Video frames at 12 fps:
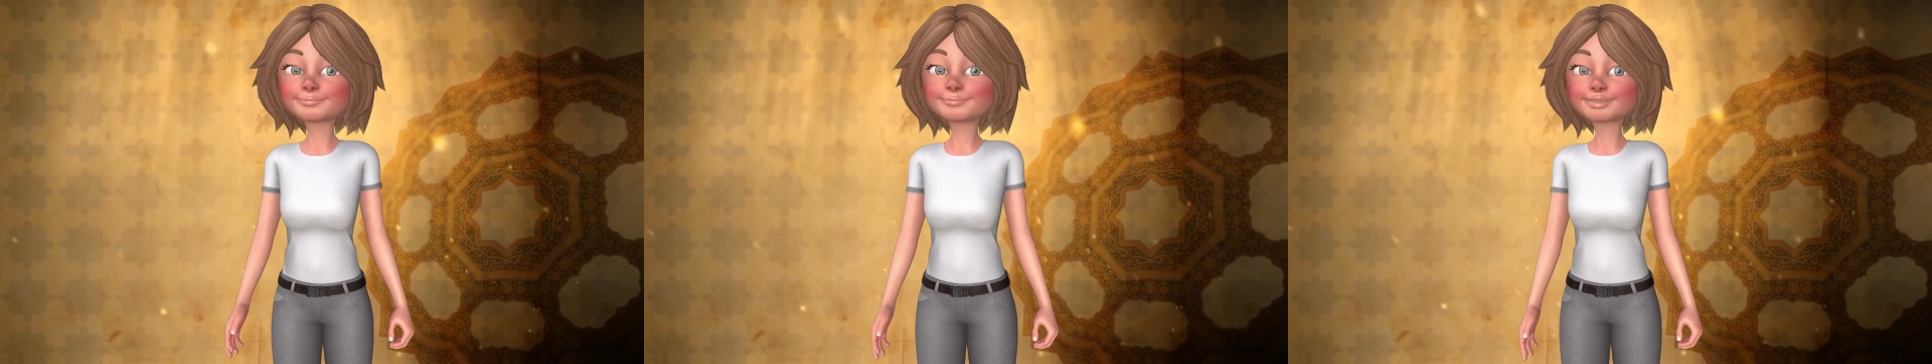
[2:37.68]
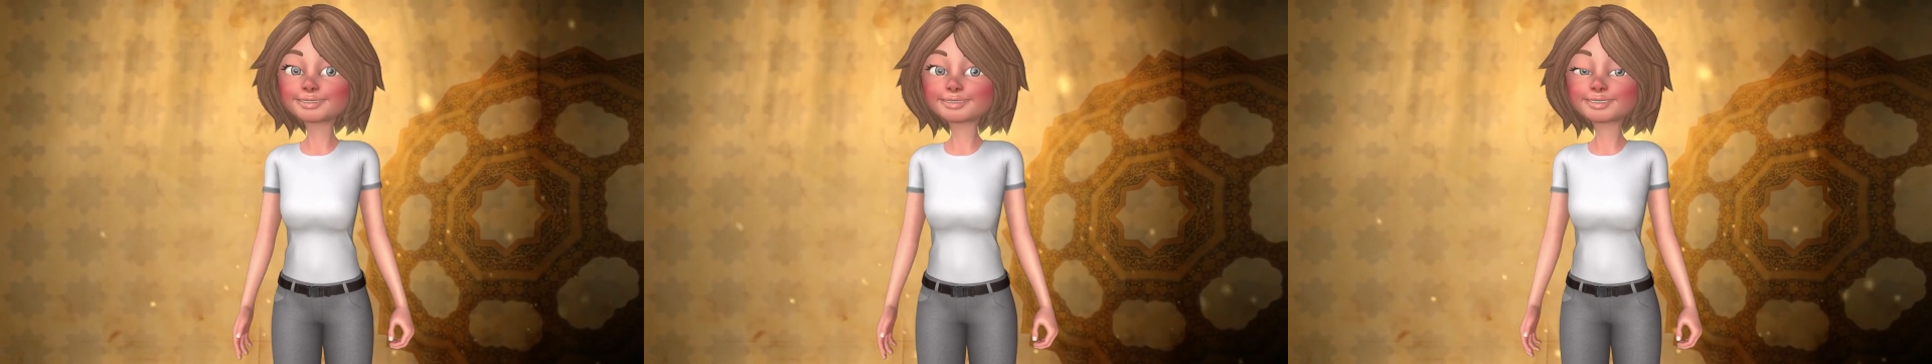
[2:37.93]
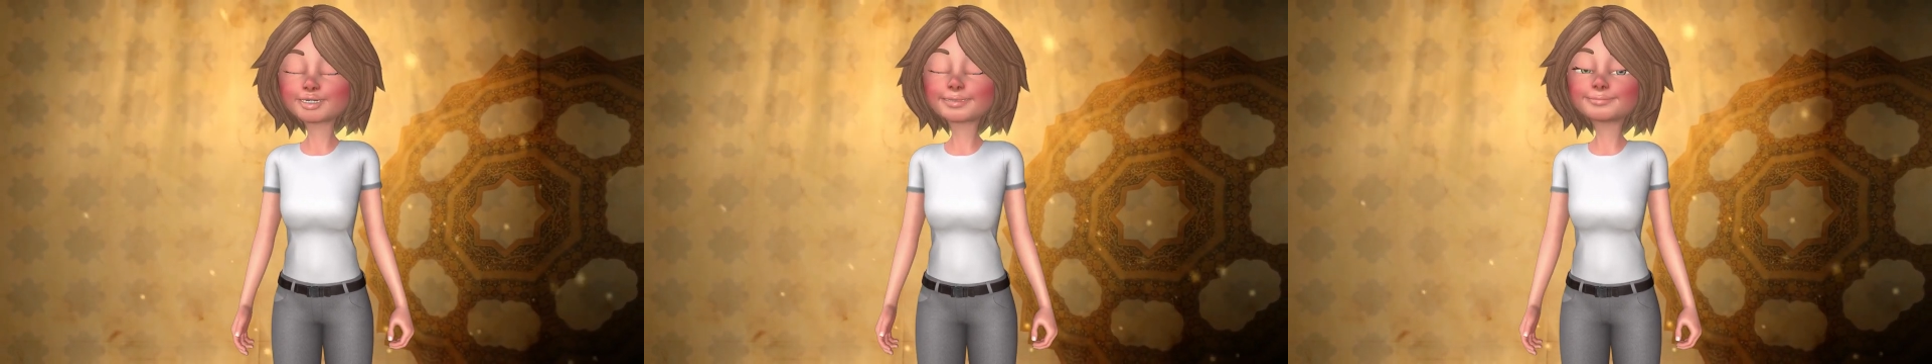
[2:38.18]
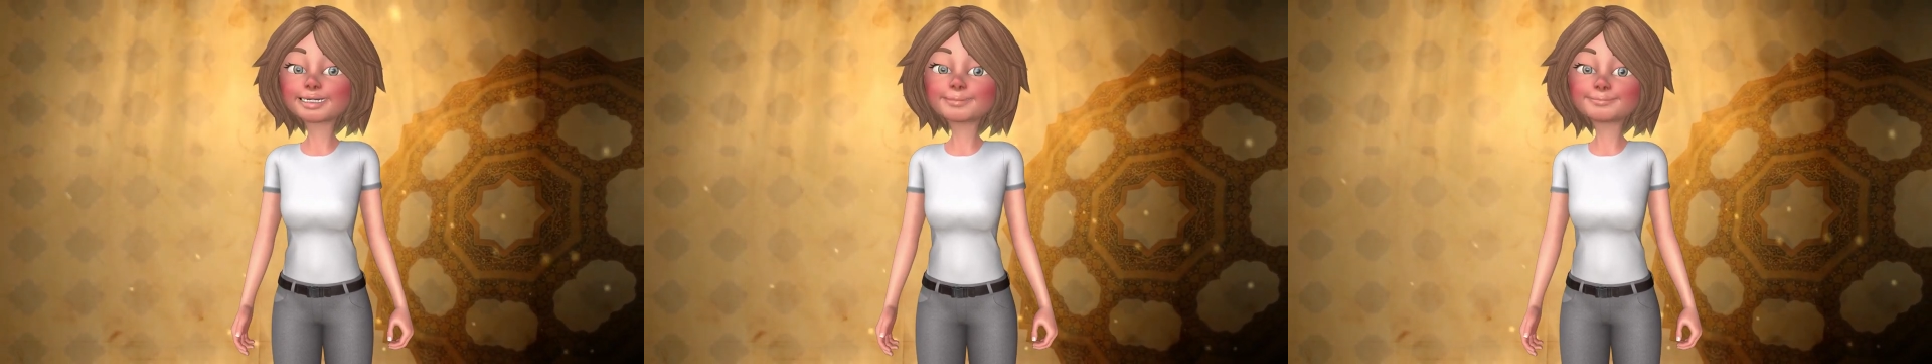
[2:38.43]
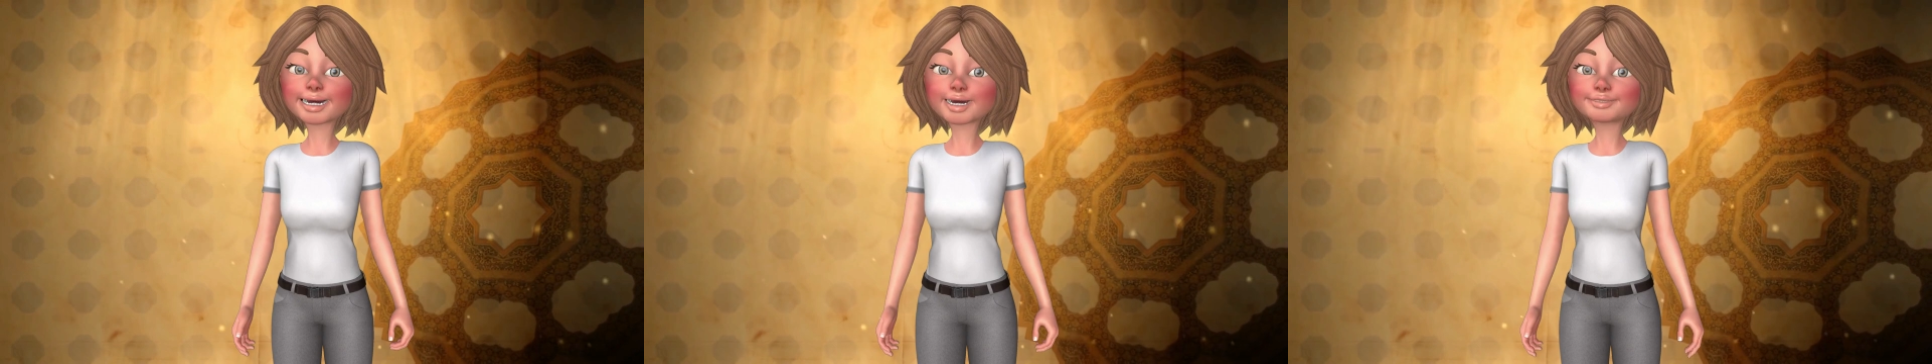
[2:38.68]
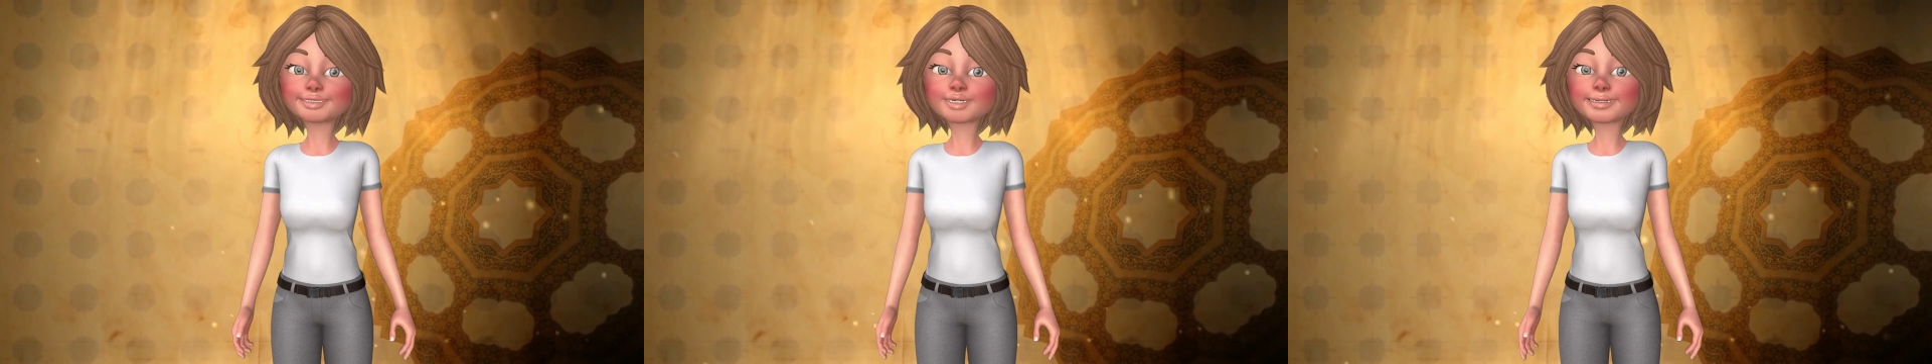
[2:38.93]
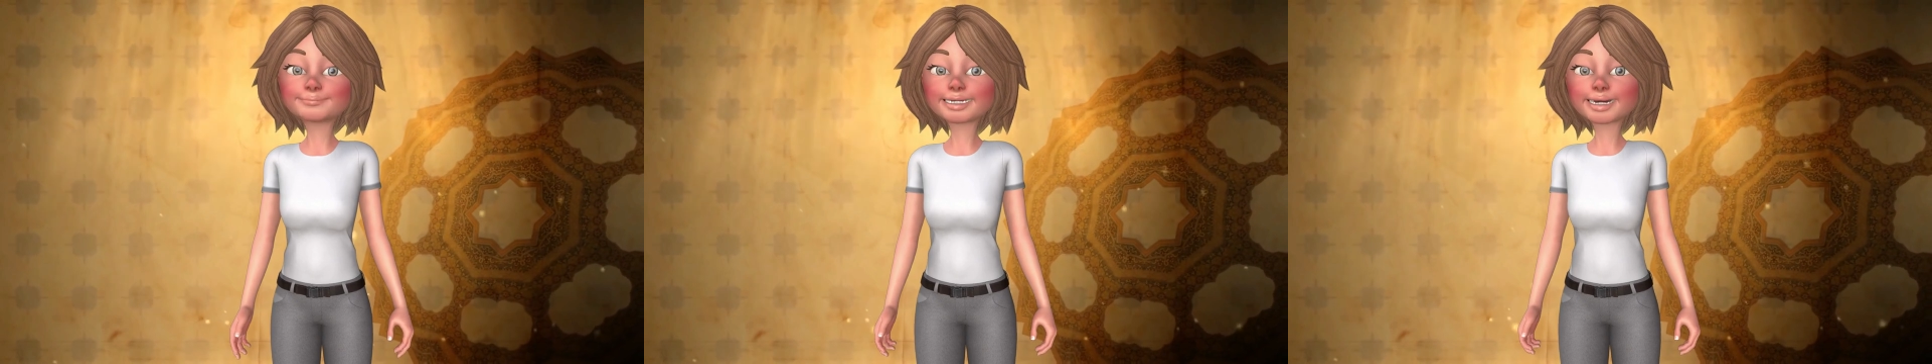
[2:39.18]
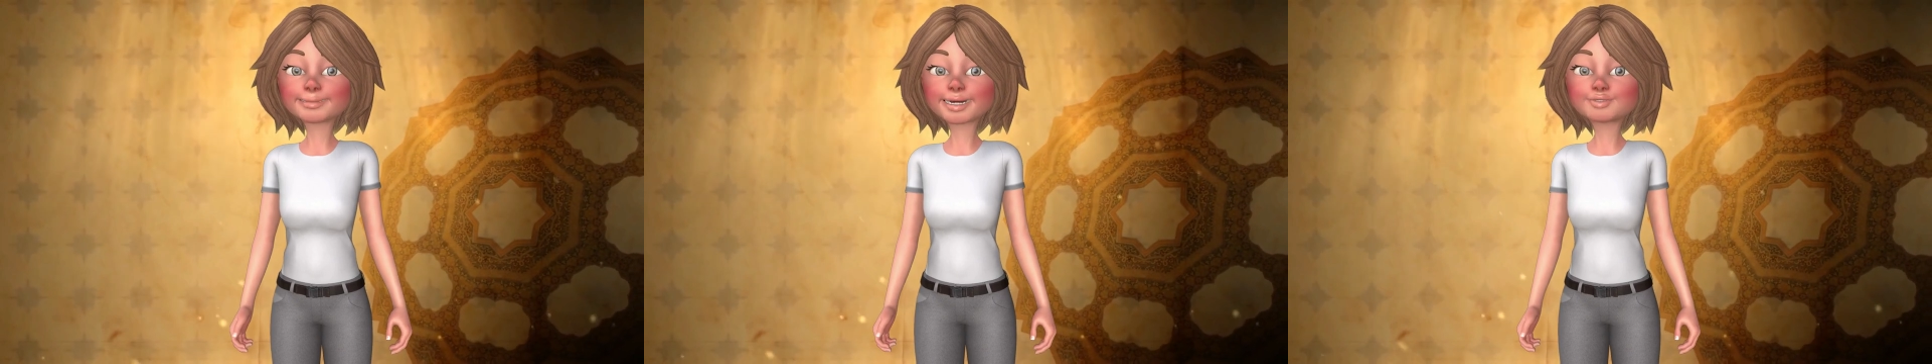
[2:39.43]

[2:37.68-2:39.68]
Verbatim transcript: The Arabs were surprised because they